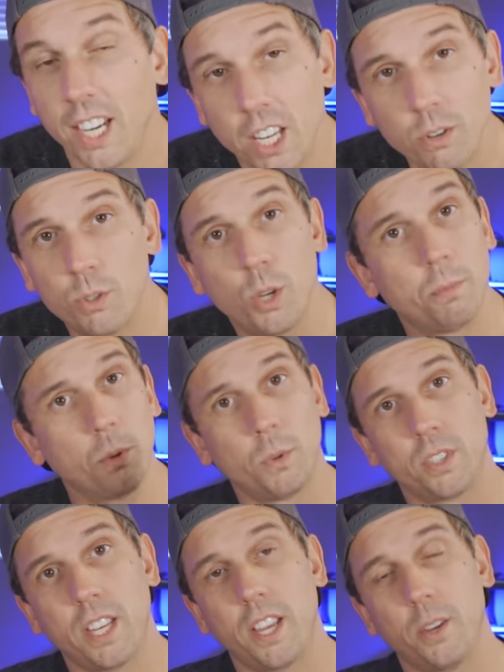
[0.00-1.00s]
Any YouTuber
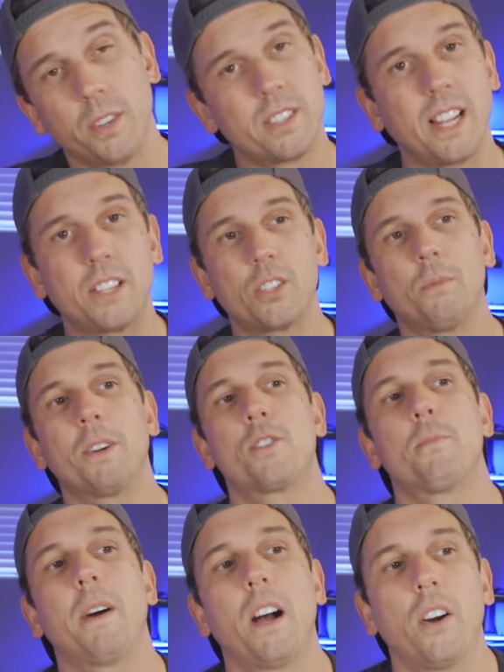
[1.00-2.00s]
will tell you, it's not so
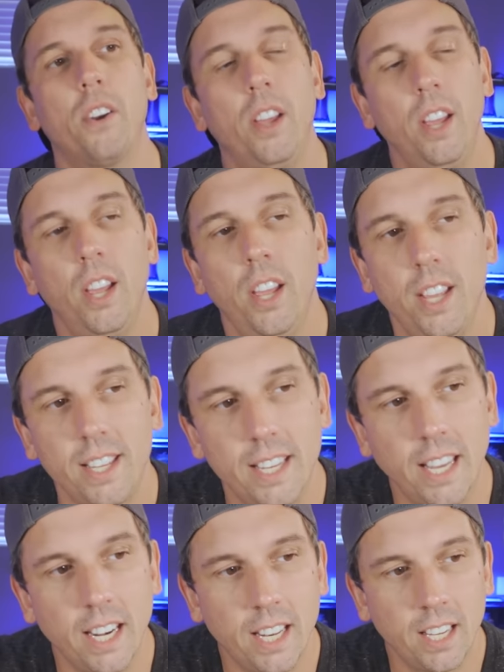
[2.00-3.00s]
much about
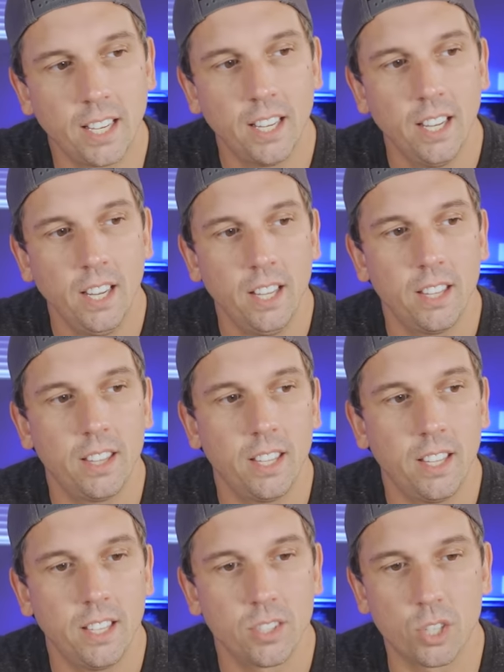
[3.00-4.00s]
getting
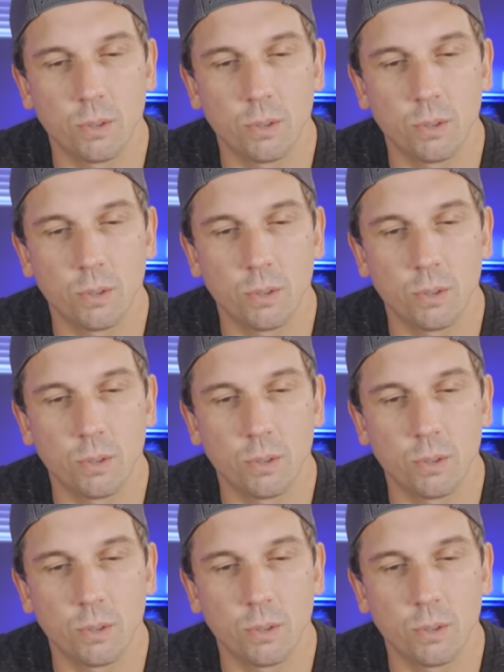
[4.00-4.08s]
the